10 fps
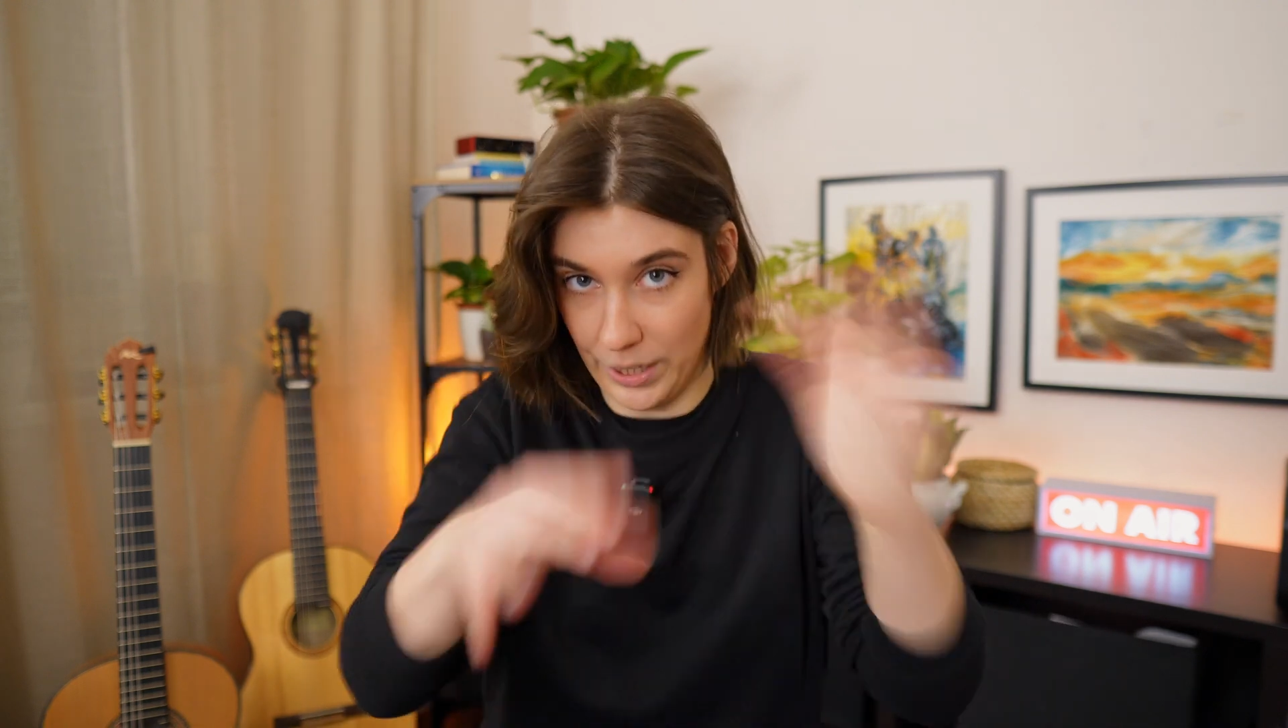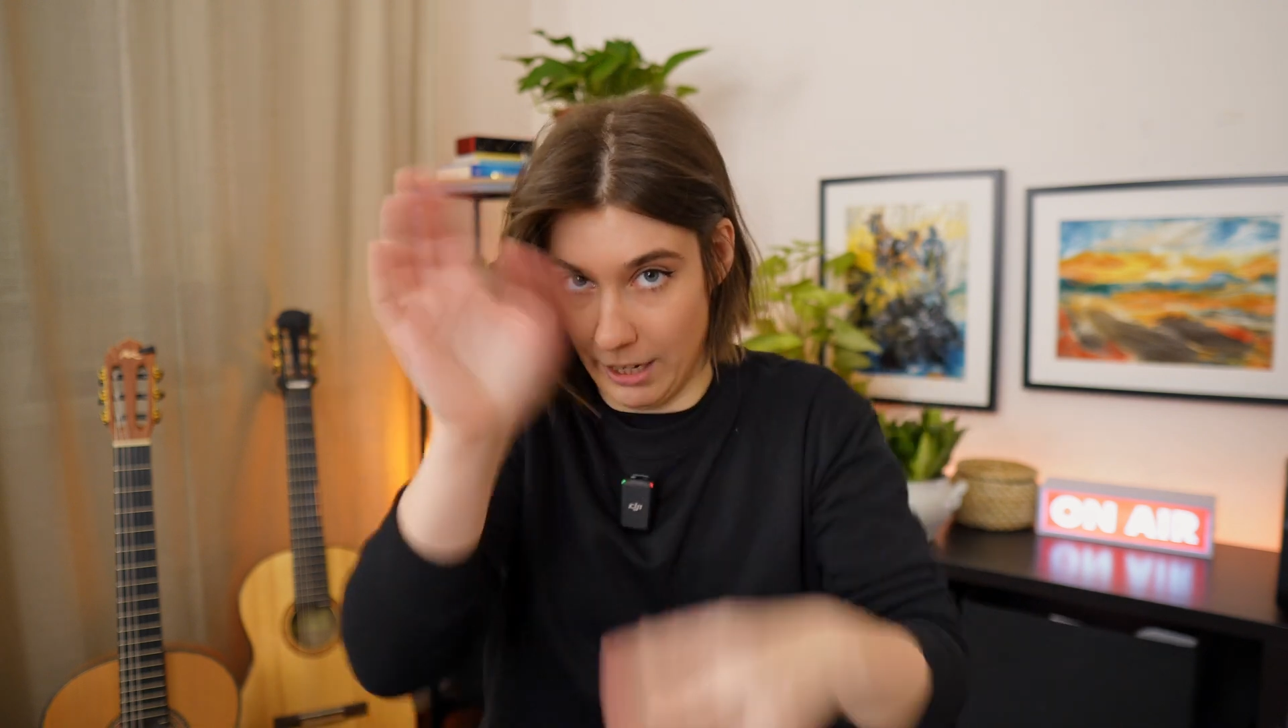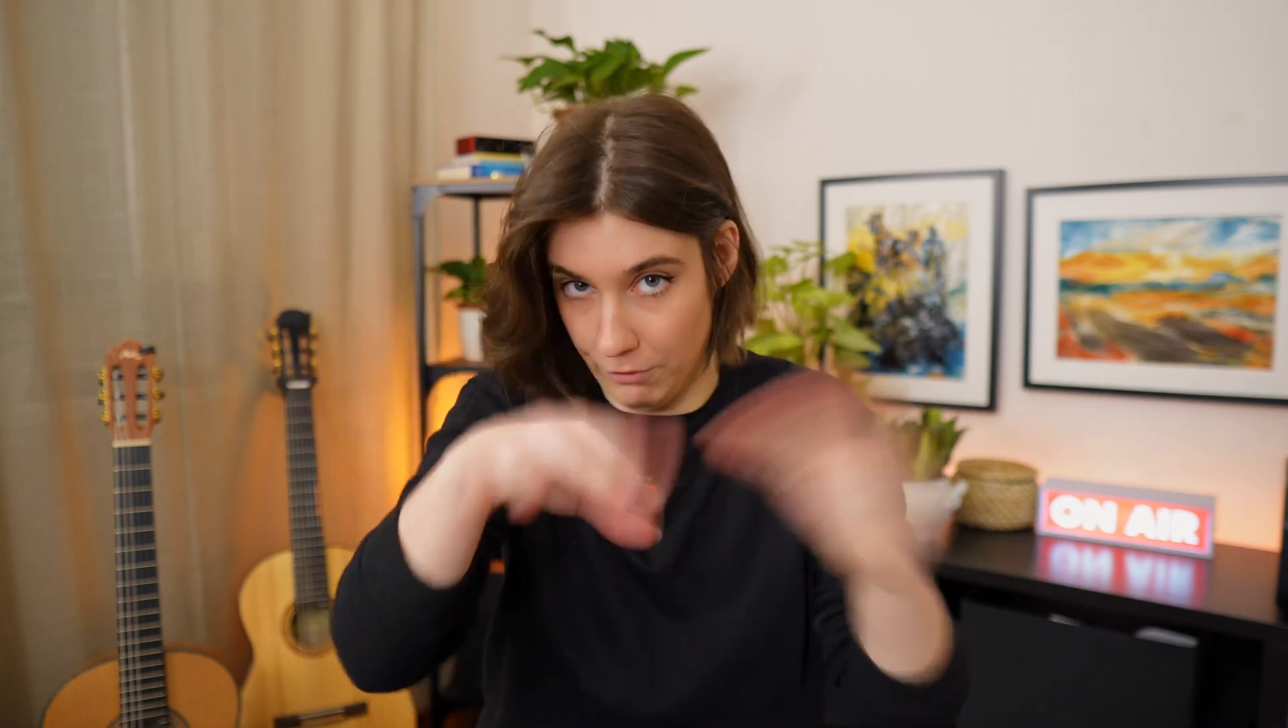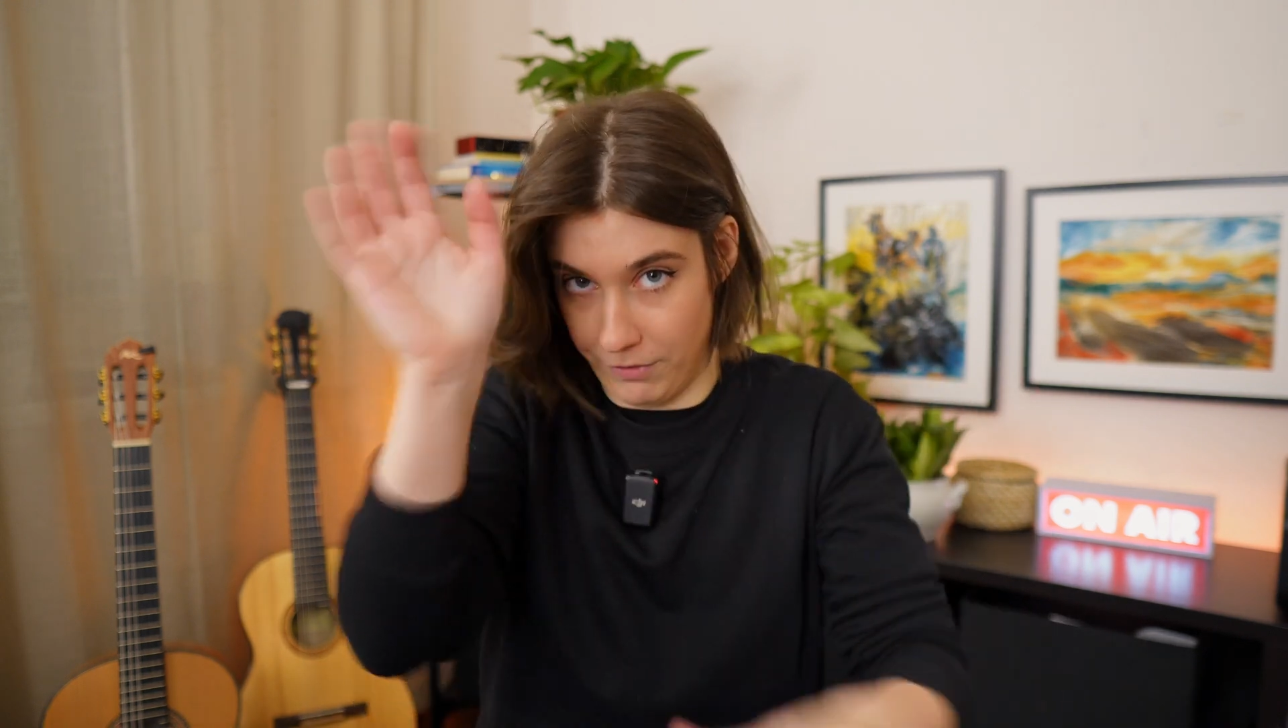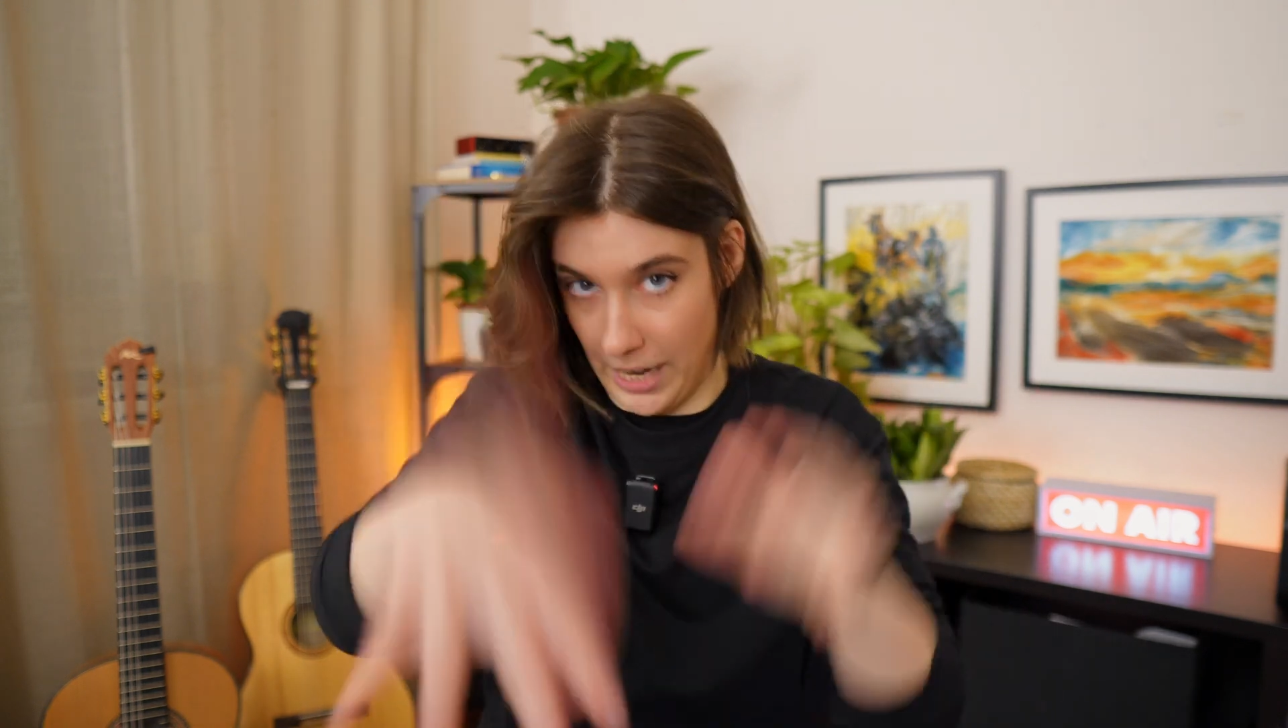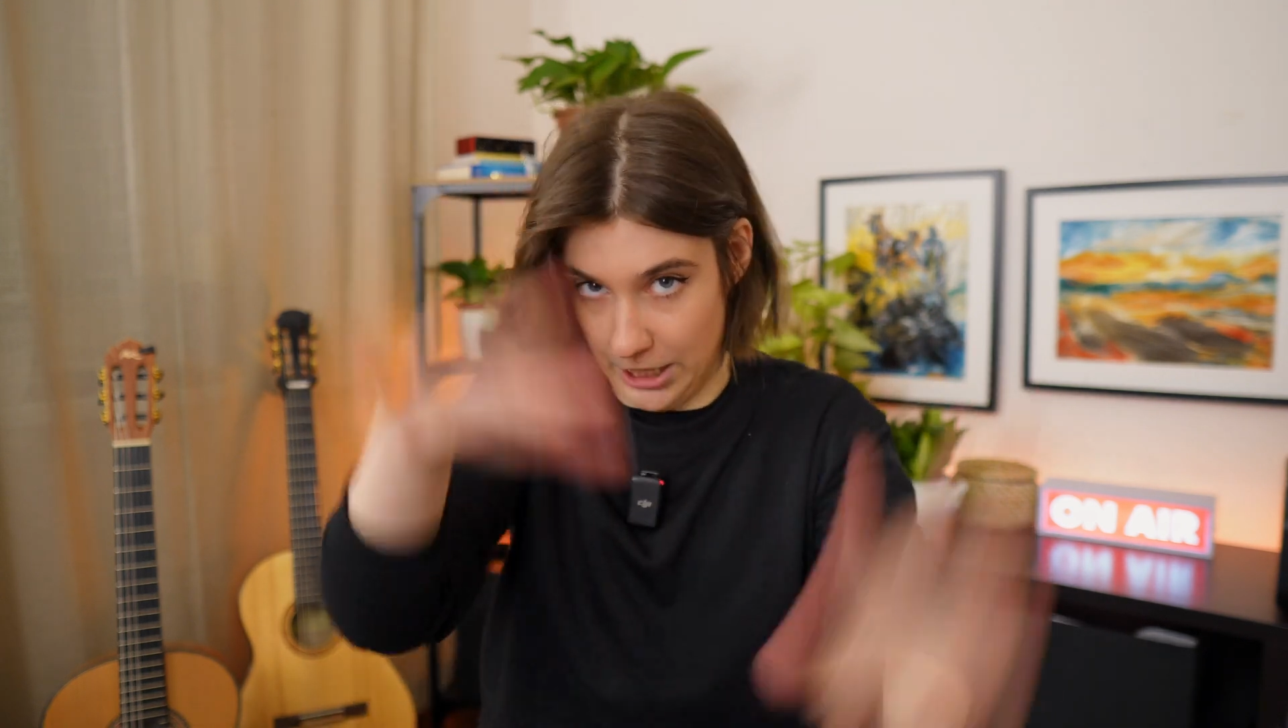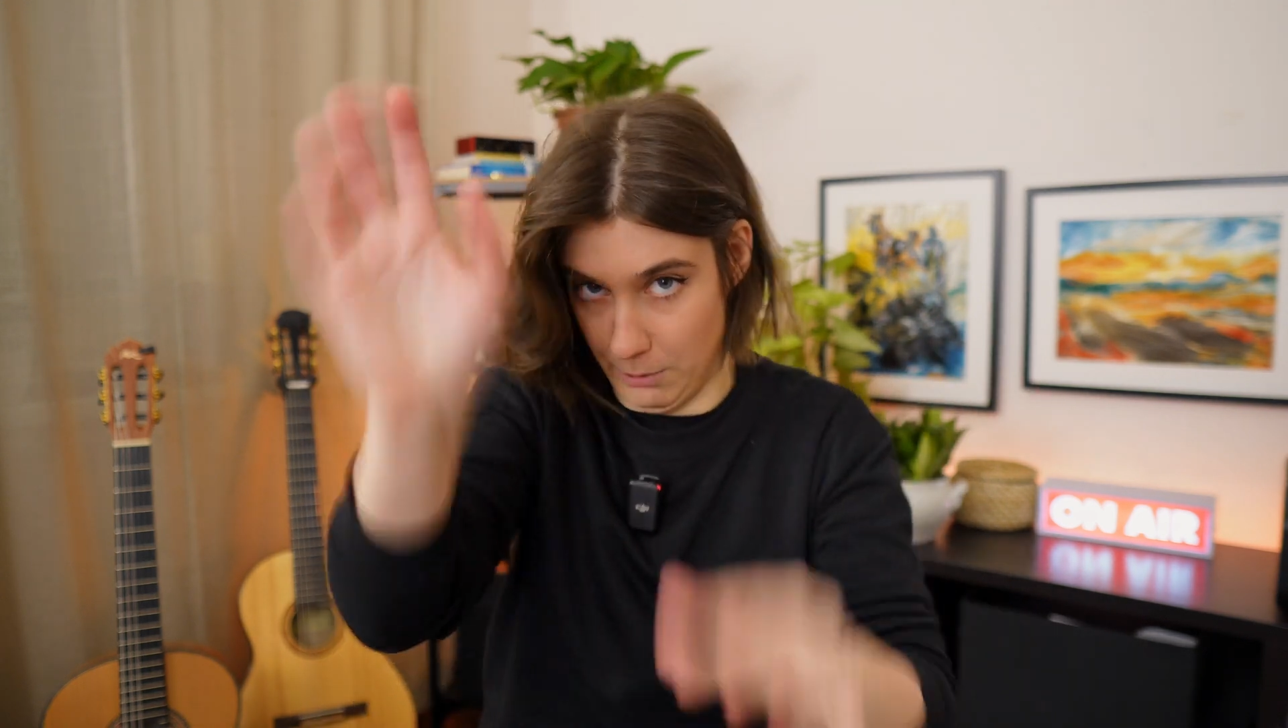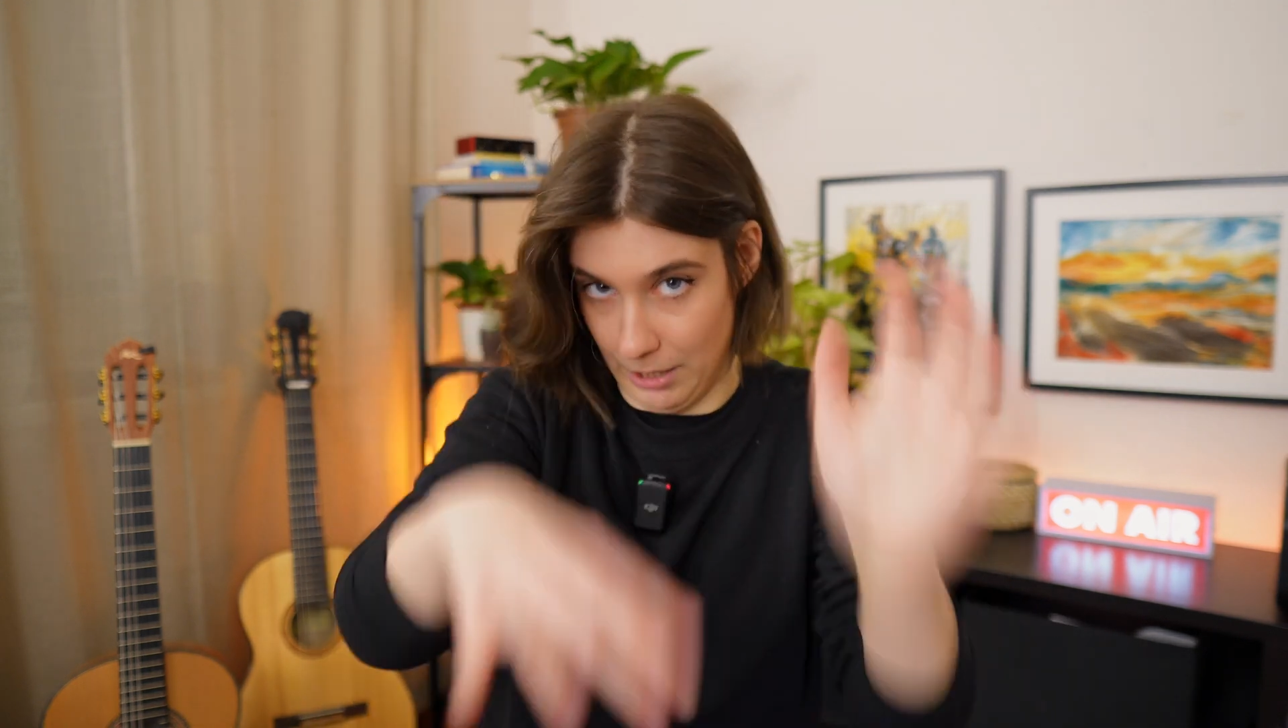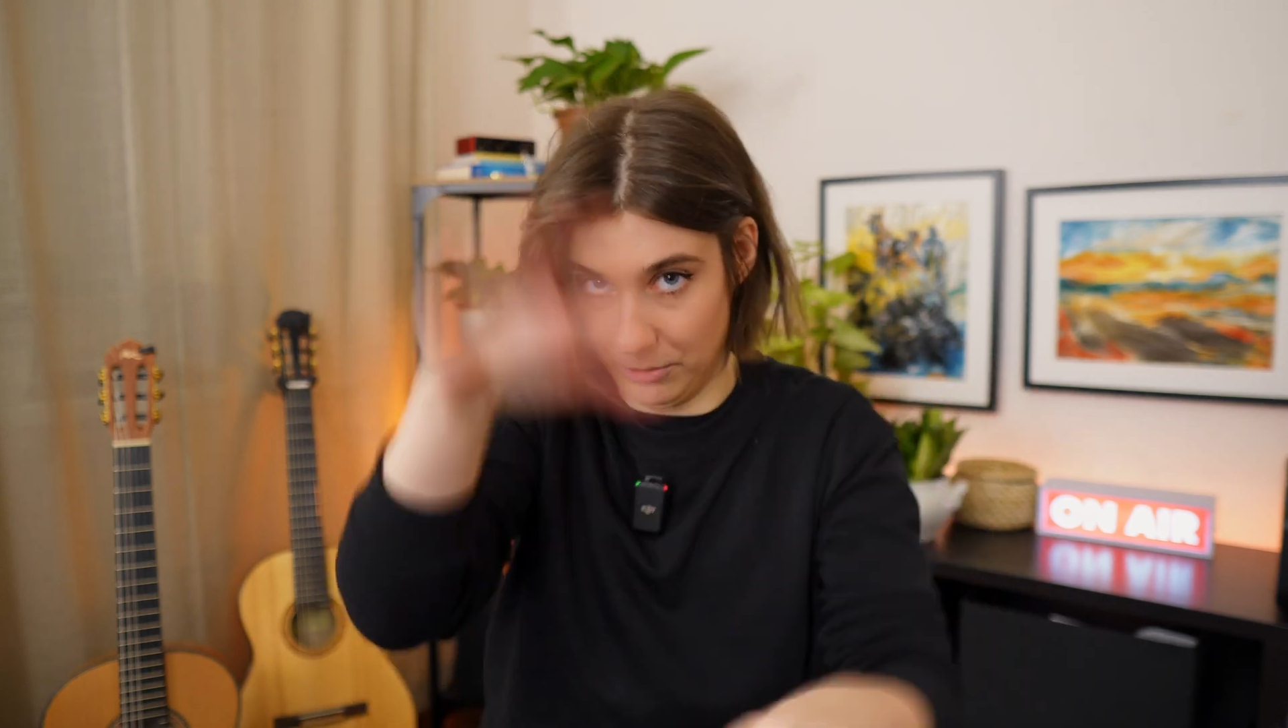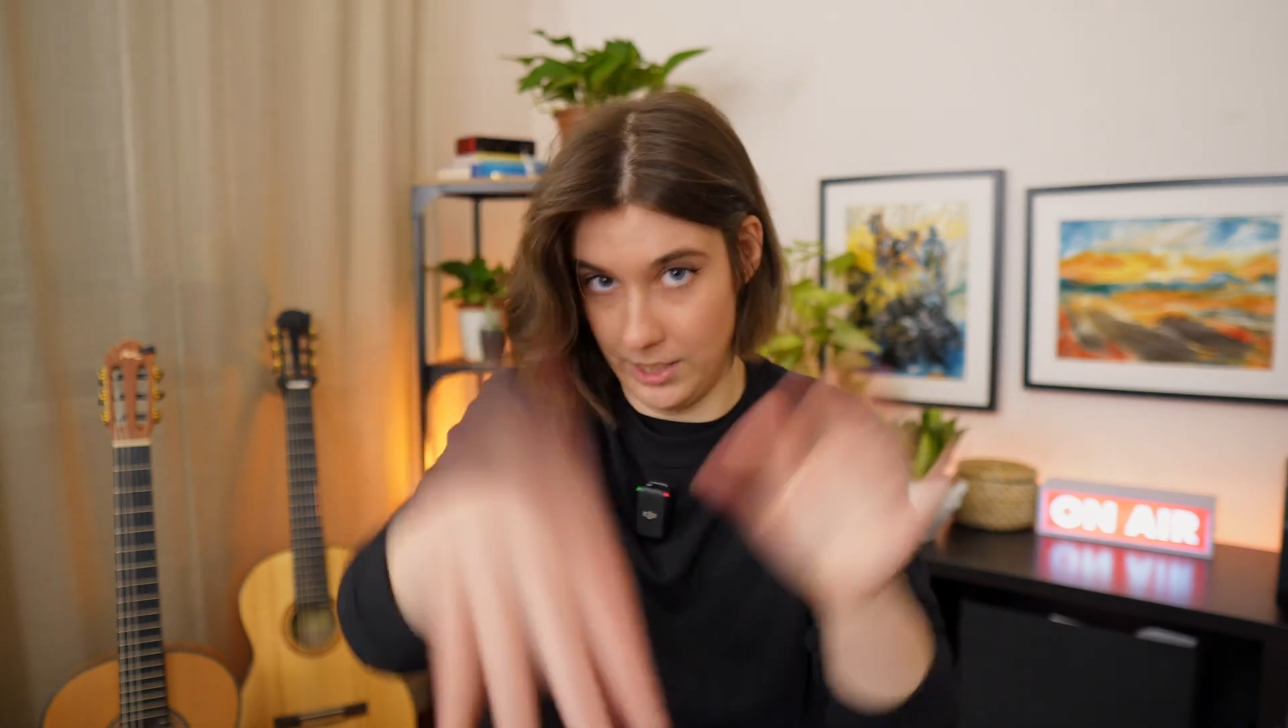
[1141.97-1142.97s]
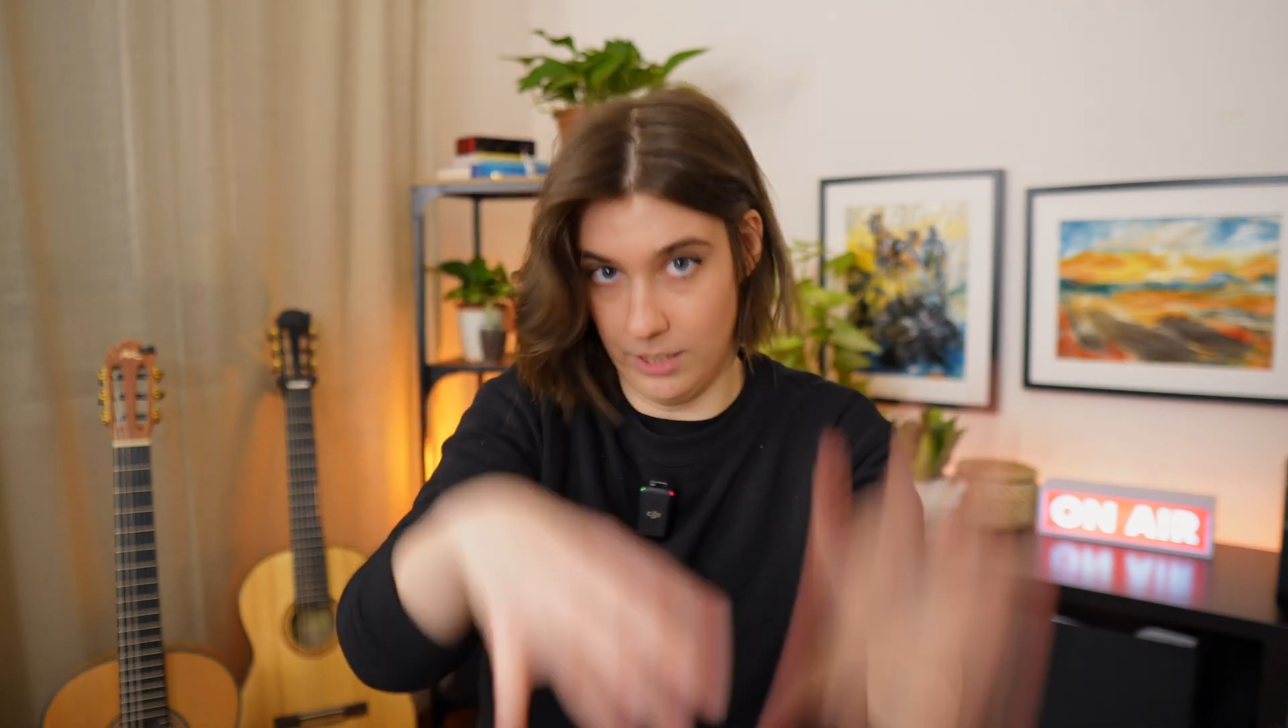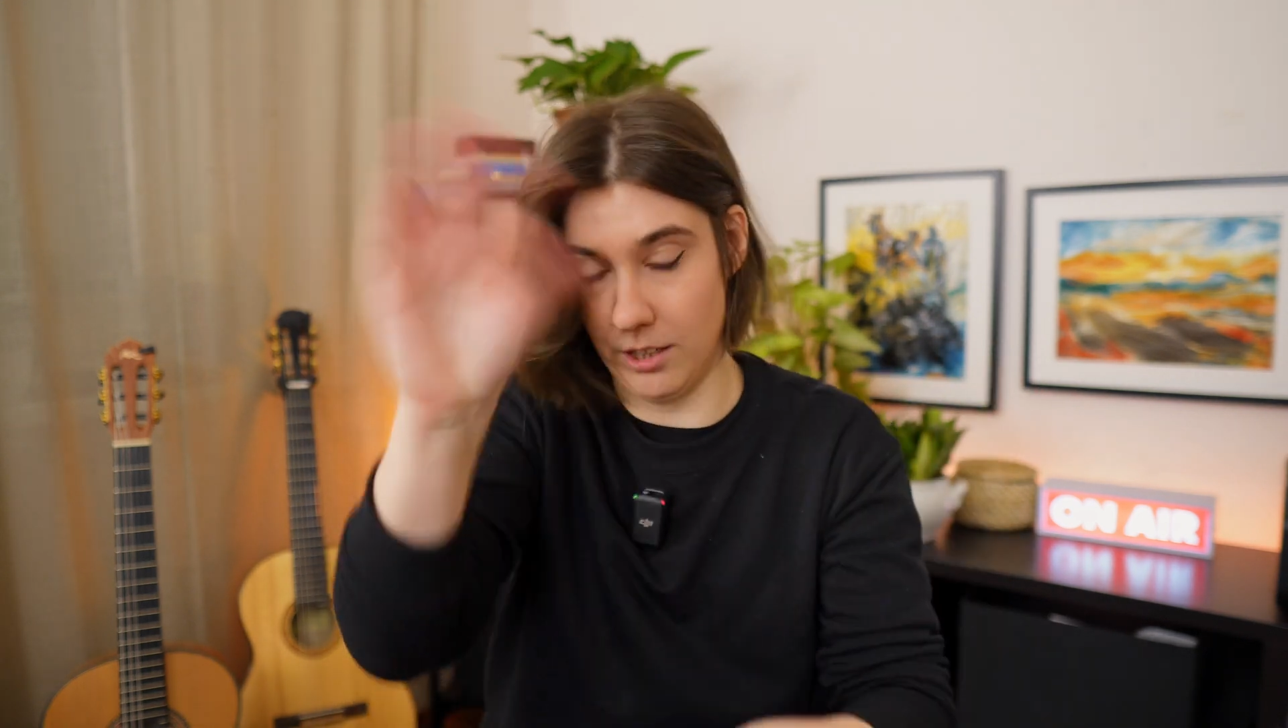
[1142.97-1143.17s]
can fight about it in